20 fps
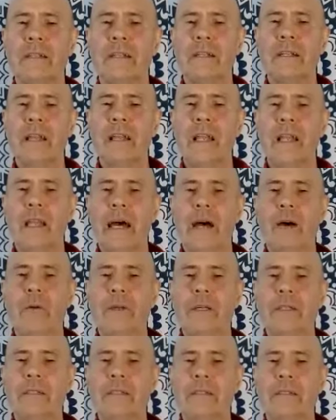
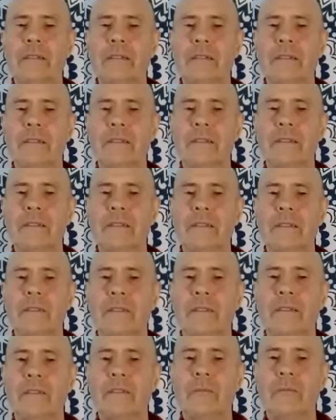allowing
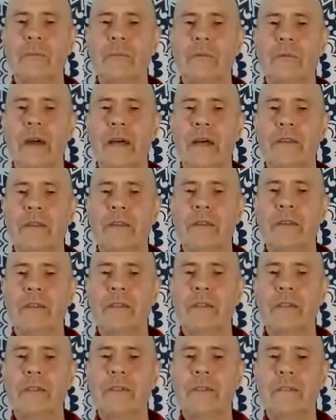the breath
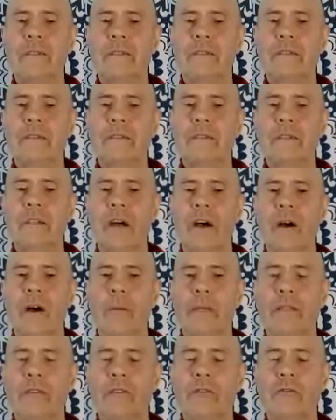to come
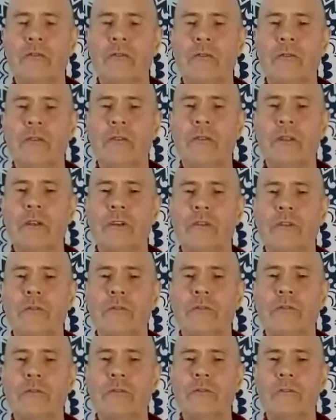in through the
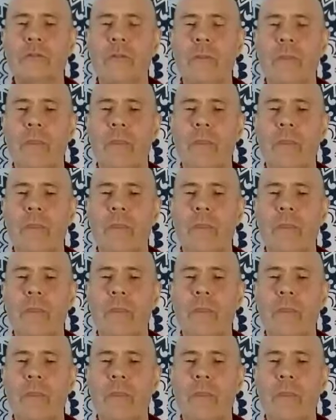nose.